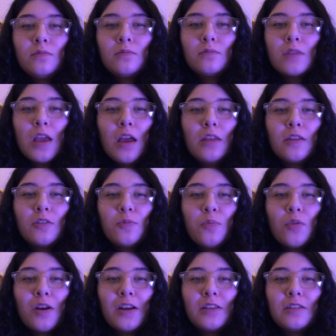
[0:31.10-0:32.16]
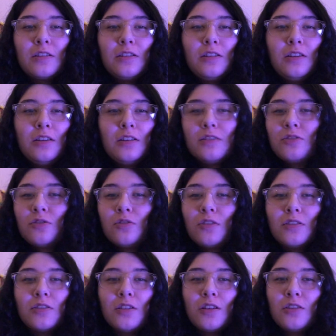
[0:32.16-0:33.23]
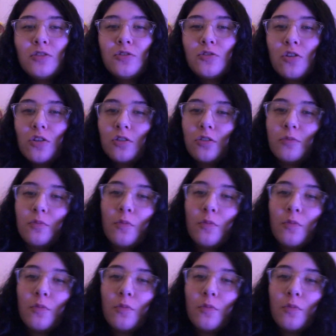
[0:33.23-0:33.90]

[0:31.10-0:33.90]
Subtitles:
yeah, that's practically it. So let's get it started.